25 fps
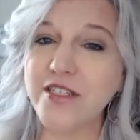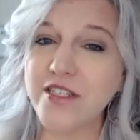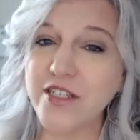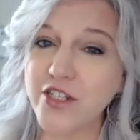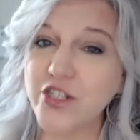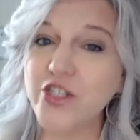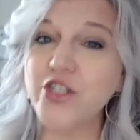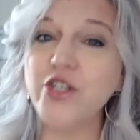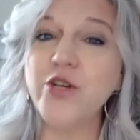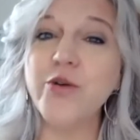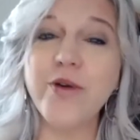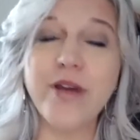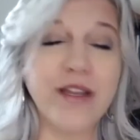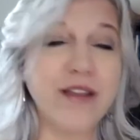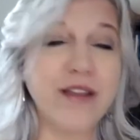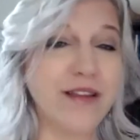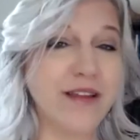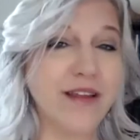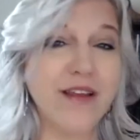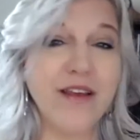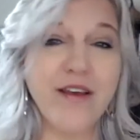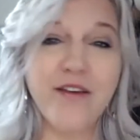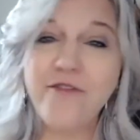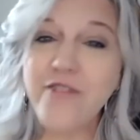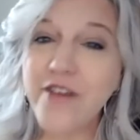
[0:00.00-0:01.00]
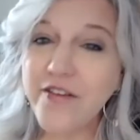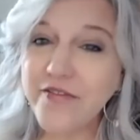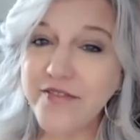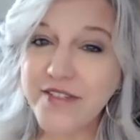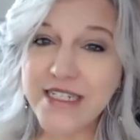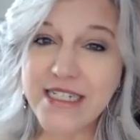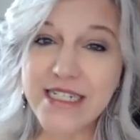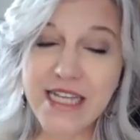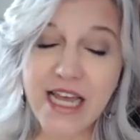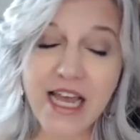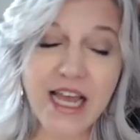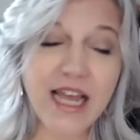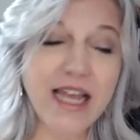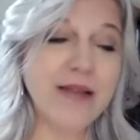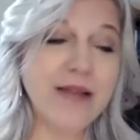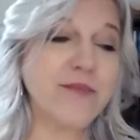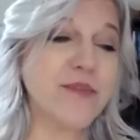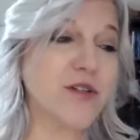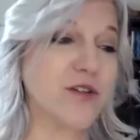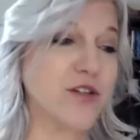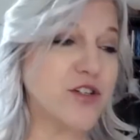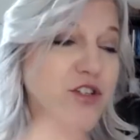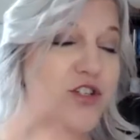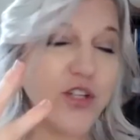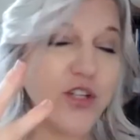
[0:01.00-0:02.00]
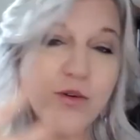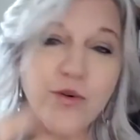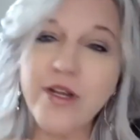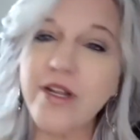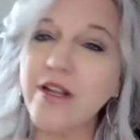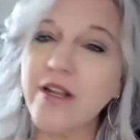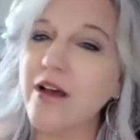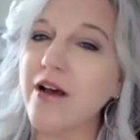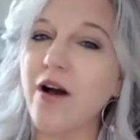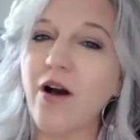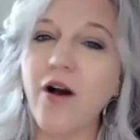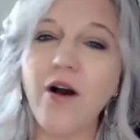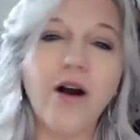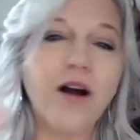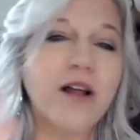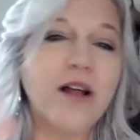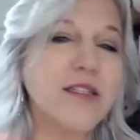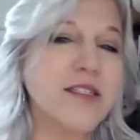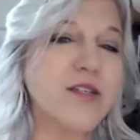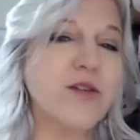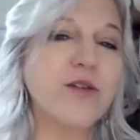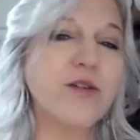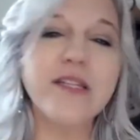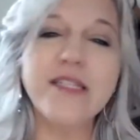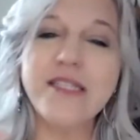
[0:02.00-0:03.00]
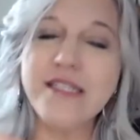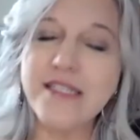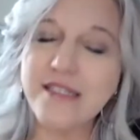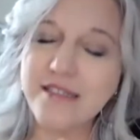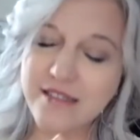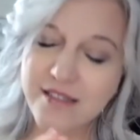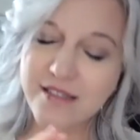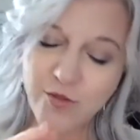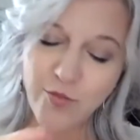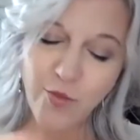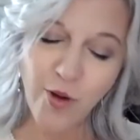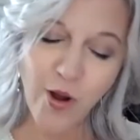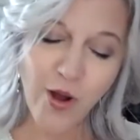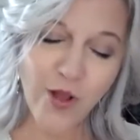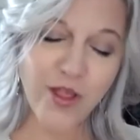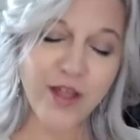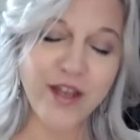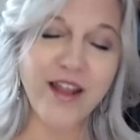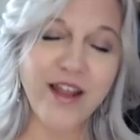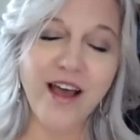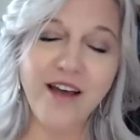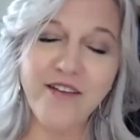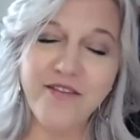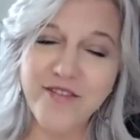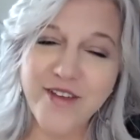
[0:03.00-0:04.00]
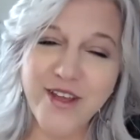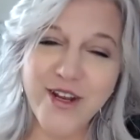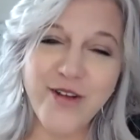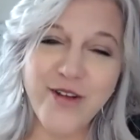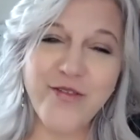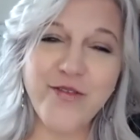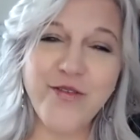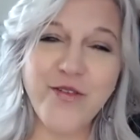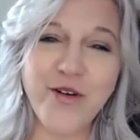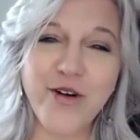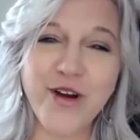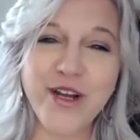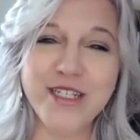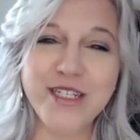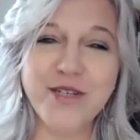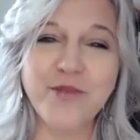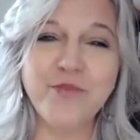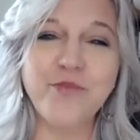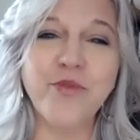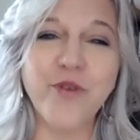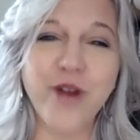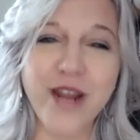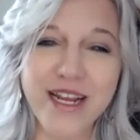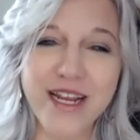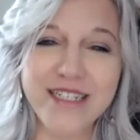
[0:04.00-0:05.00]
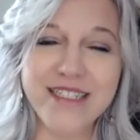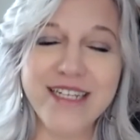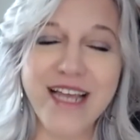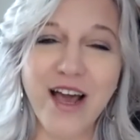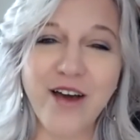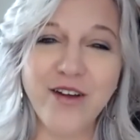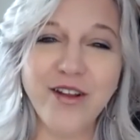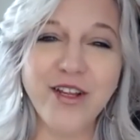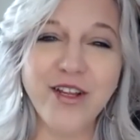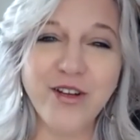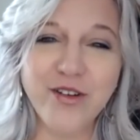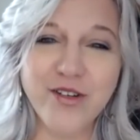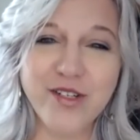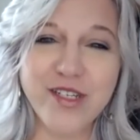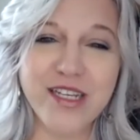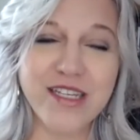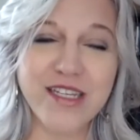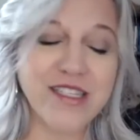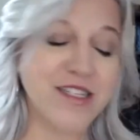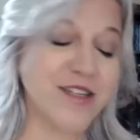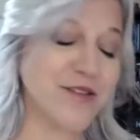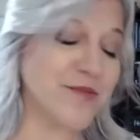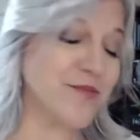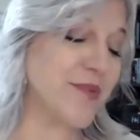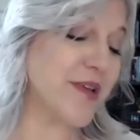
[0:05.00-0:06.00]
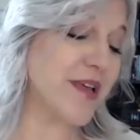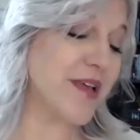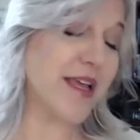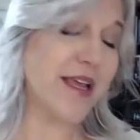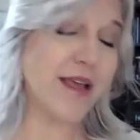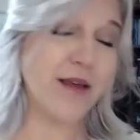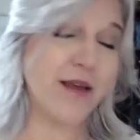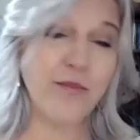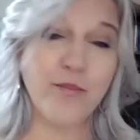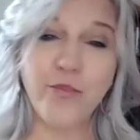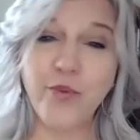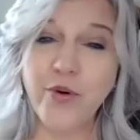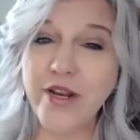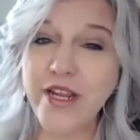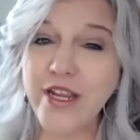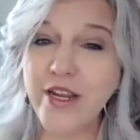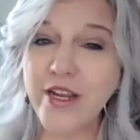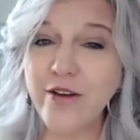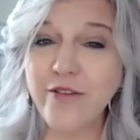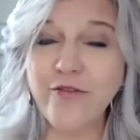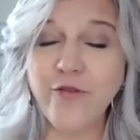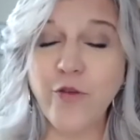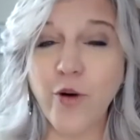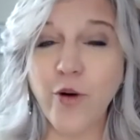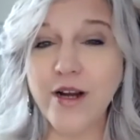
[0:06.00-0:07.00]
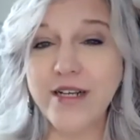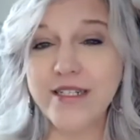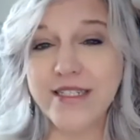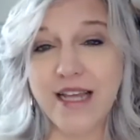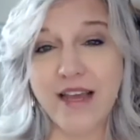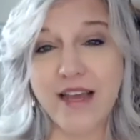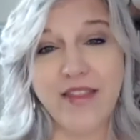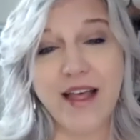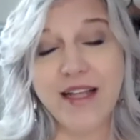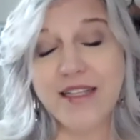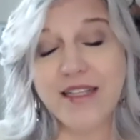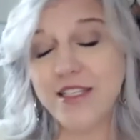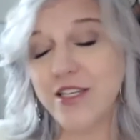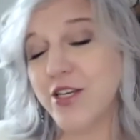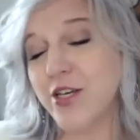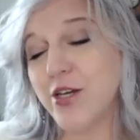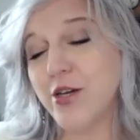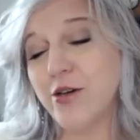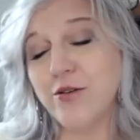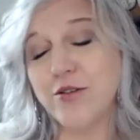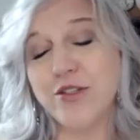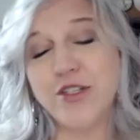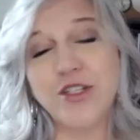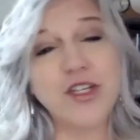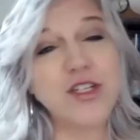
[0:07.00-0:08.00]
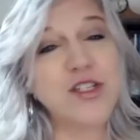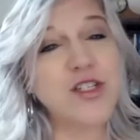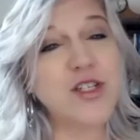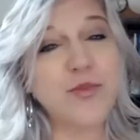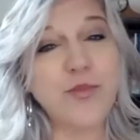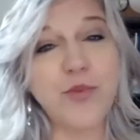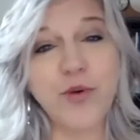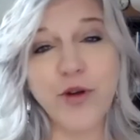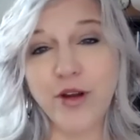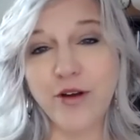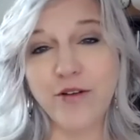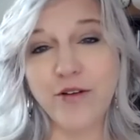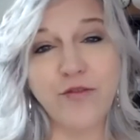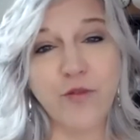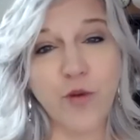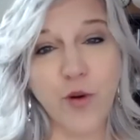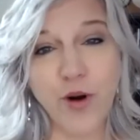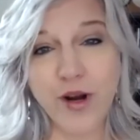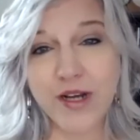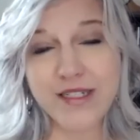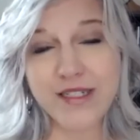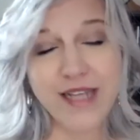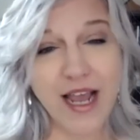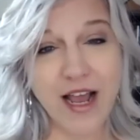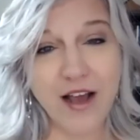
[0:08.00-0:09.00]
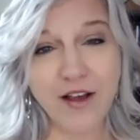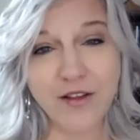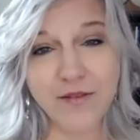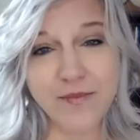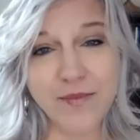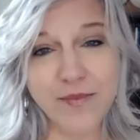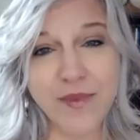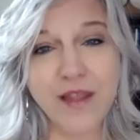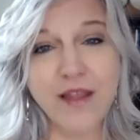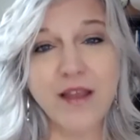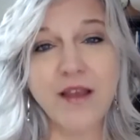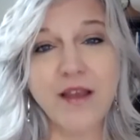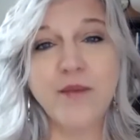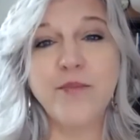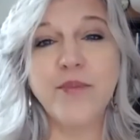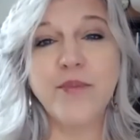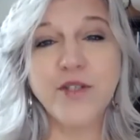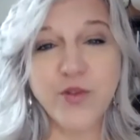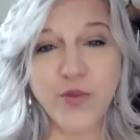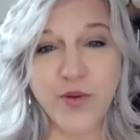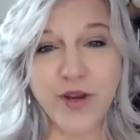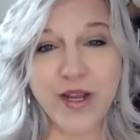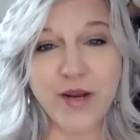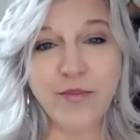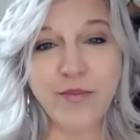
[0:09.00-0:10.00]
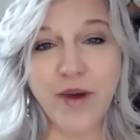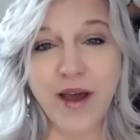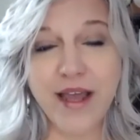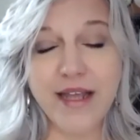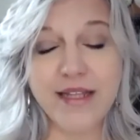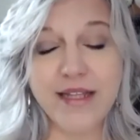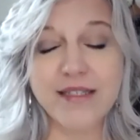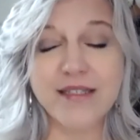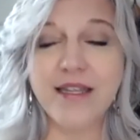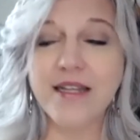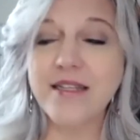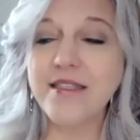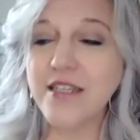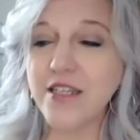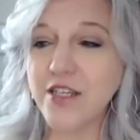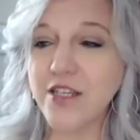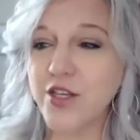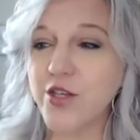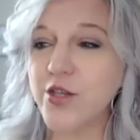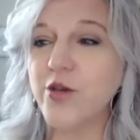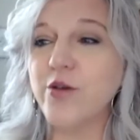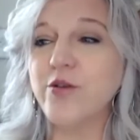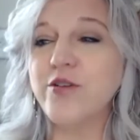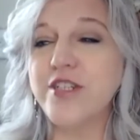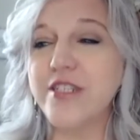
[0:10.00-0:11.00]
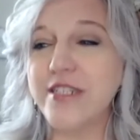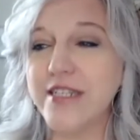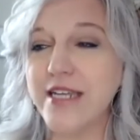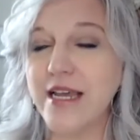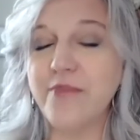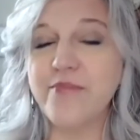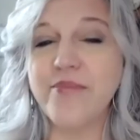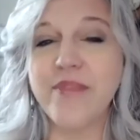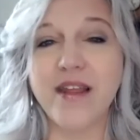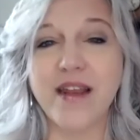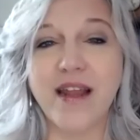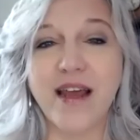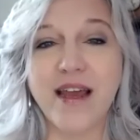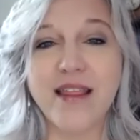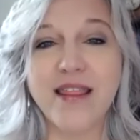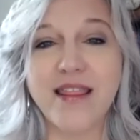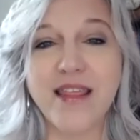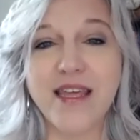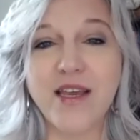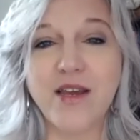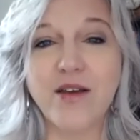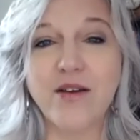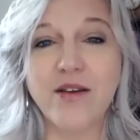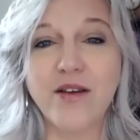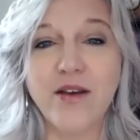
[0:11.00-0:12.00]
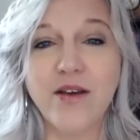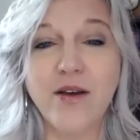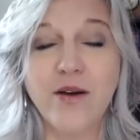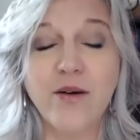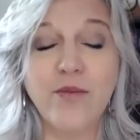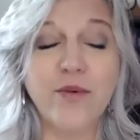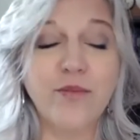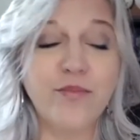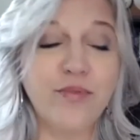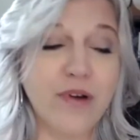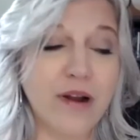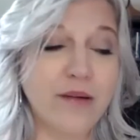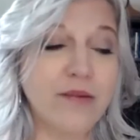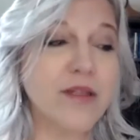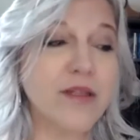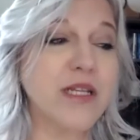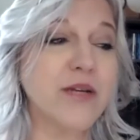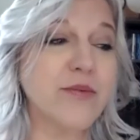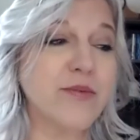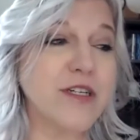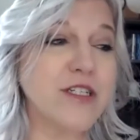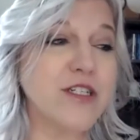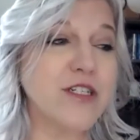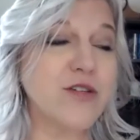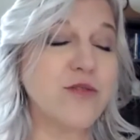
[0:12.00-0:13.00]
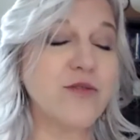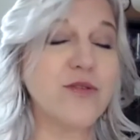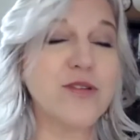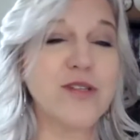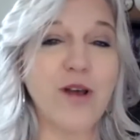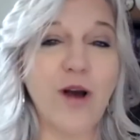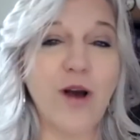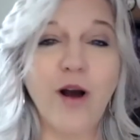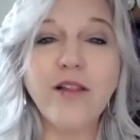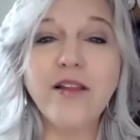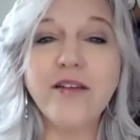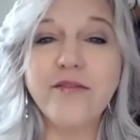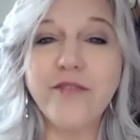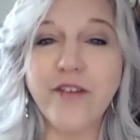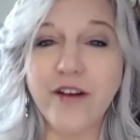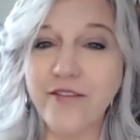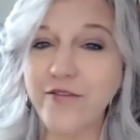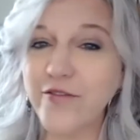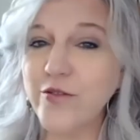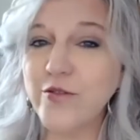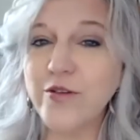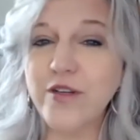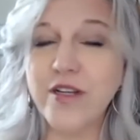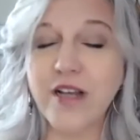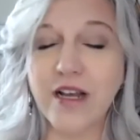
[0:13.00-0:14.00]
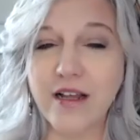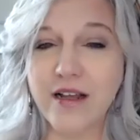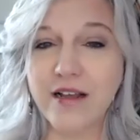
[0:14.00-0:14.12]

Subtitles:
chew it 50 times or chew it until it's small enough, for it to break down in your system. Putting your fork down, that's huge. Just to put your fork down between bites, that's a huge tip that I think would probably reduce all of our food